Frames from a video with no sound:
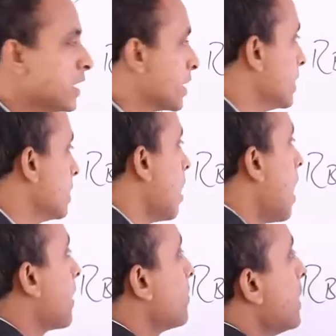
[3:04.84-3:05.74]
Here
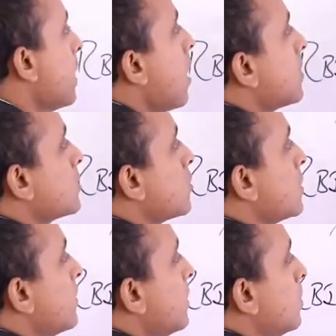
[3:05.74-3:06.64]
RBI also
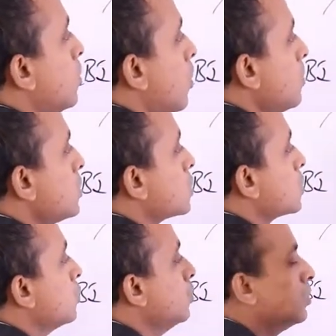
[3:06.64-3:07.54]
giving loans
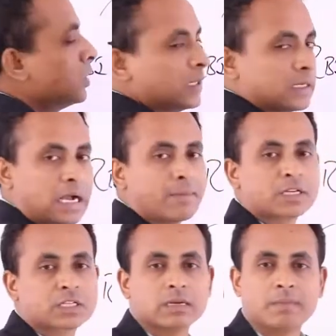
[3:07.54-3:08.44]
to
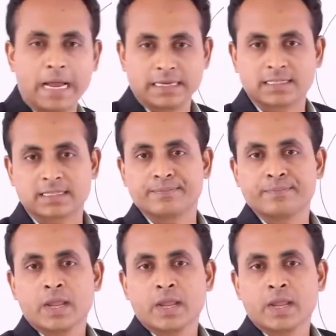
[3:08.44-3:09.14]
commercial banks.